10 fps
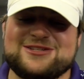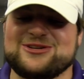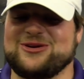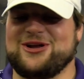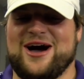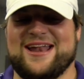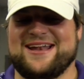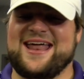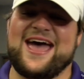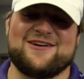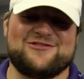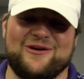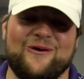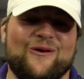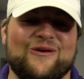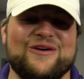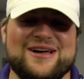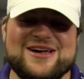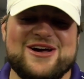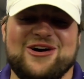So you know, I didn't have a whole
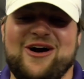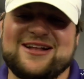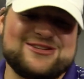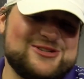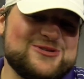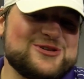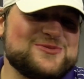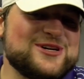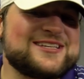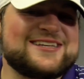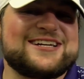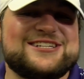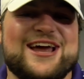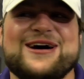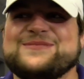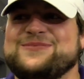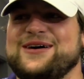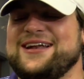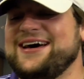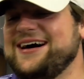lot to do with Malik's touchdown,
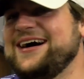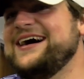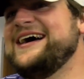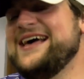but uh,